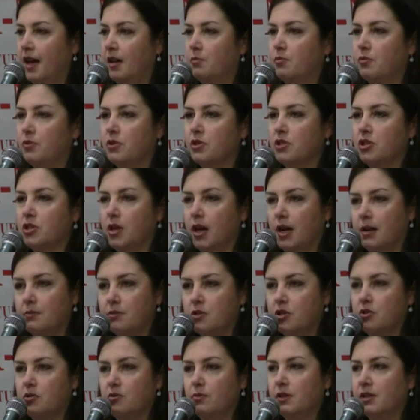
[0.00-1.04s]
and
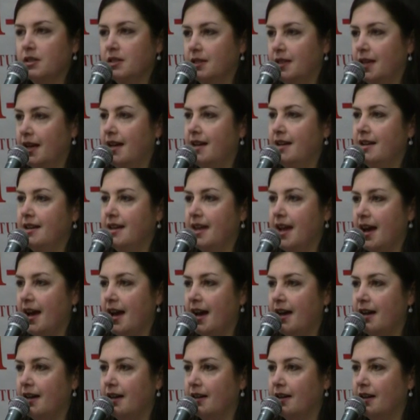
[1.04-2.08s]
presumptuous they
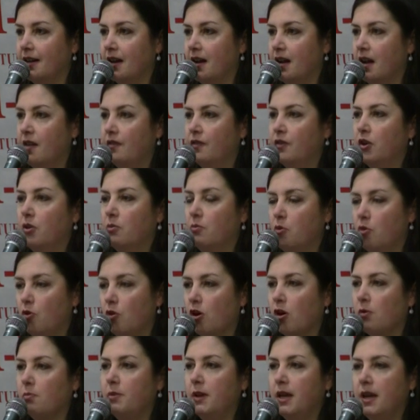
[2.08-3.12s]
get, the
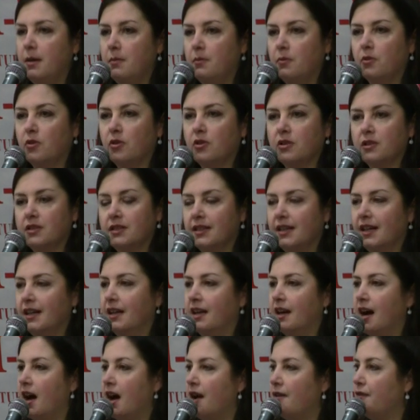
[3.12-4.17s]
more people are
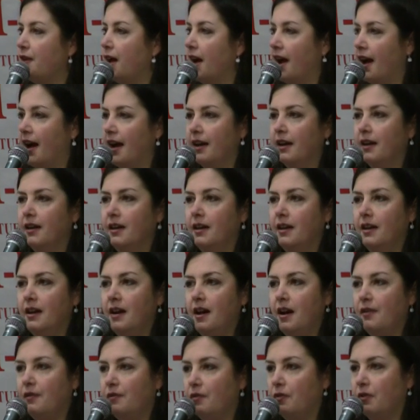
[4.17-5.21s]
saying, I've had
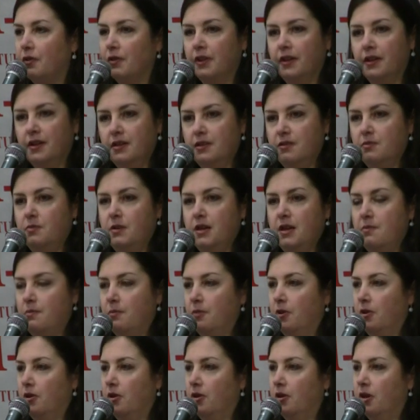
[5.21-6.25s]
enough of these
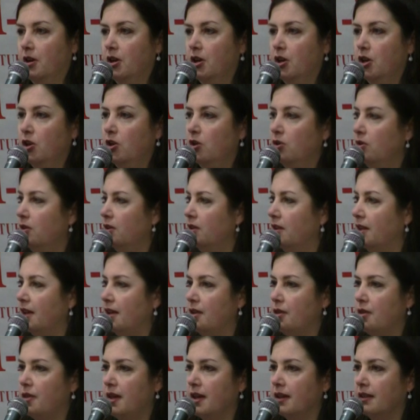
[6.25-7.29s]
people. Who do
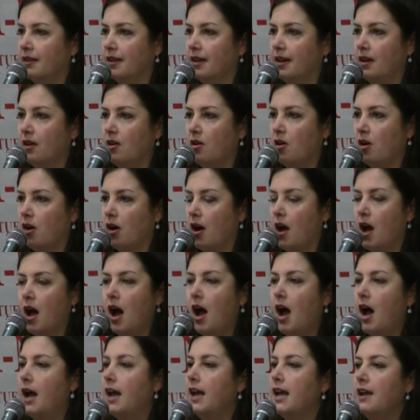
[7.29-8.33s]
they think they are?
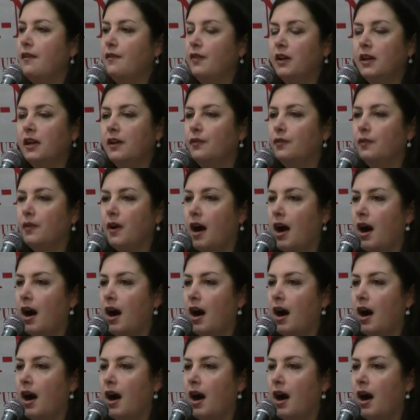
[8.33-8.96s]
Even if